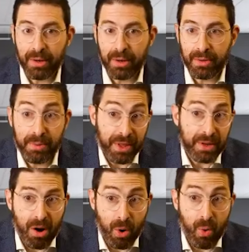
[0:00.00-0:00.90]
They're people
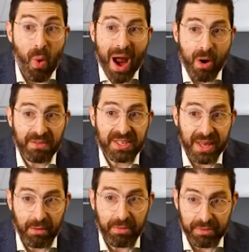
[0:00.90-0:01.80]
that are aware of
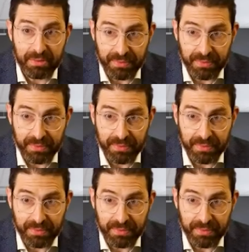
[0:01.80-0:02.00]
self.